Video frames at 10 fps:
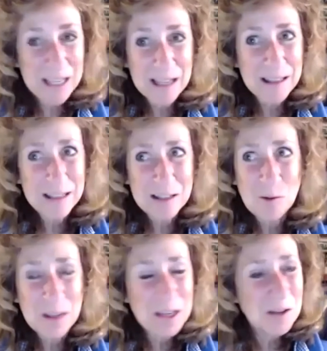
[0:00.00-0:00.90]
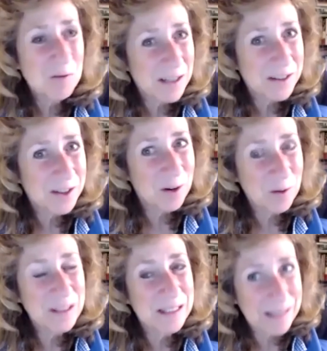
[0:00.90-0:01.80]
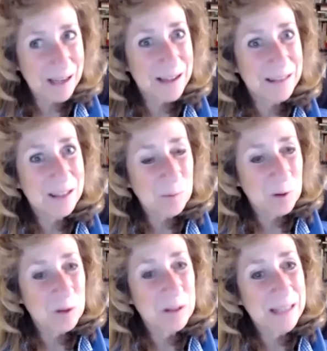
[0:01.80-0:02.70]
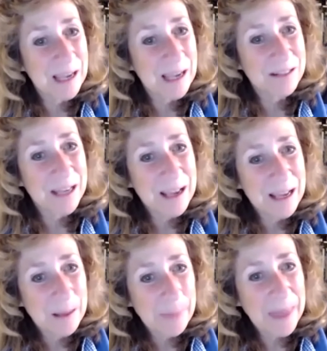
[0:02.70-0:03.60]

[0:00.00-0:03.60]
eh, you know, that you got to go inside this person's house. I that,